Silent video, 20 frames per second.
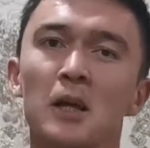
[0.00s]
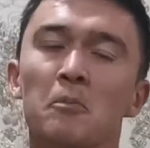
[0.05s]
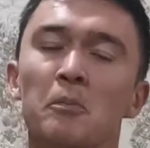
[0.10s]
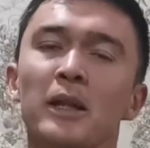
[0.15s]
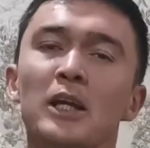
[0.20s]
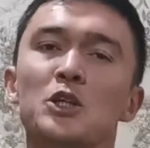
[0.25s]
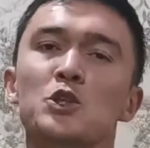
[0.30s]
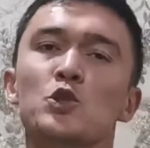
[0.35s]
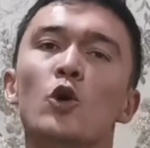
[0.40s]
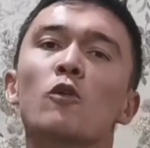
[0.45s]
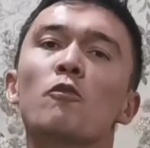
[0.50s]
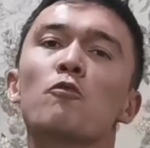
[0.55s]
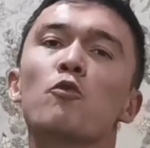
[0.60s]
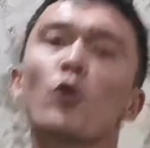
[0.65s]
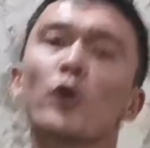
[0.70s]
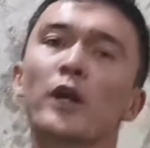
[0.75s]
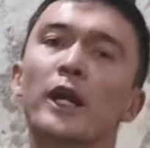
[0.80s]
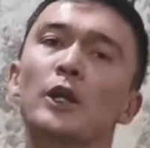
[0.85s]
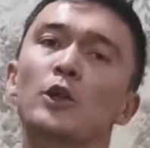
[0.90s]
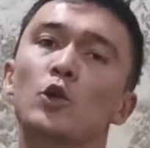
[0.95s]
please don't
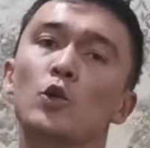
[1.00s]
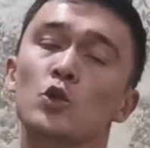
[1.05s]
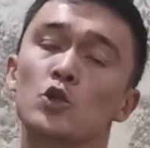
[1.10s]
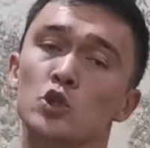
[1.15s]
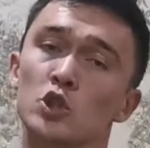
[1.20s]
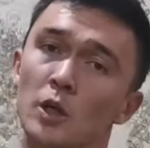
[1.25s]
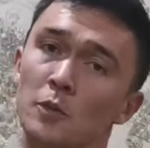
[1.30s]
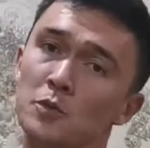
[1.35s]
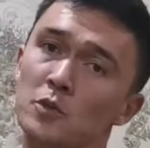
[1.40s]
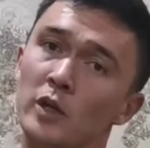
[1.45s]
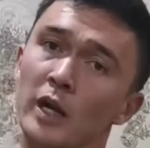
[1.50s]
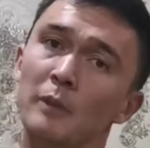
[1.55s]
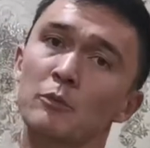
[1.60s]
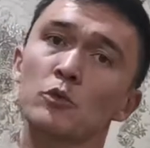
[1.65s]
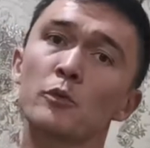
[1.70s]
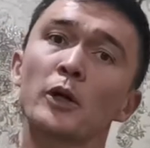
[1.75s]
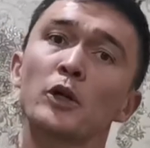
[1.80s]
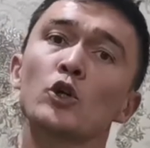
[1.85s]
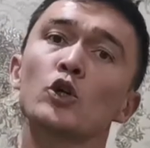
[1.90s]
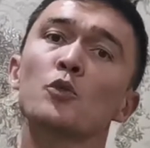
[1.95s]
forget to subscribe
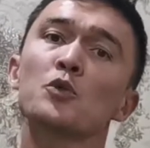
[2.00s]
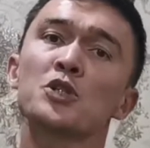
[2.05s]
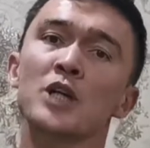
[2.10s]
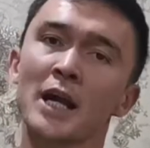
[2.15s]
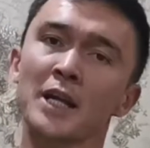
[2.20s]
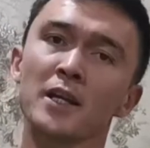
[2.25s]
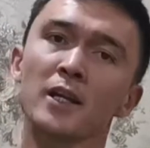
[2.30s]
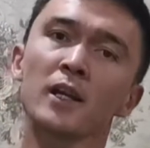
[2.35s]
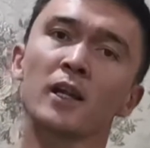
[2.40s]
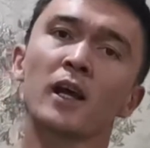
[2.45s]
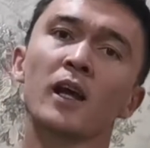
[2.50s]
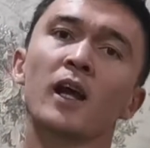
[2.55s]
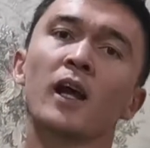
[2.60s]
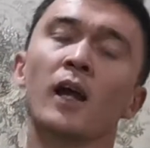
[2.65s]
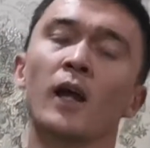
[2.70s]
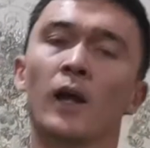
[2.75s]
to my YouTube channel,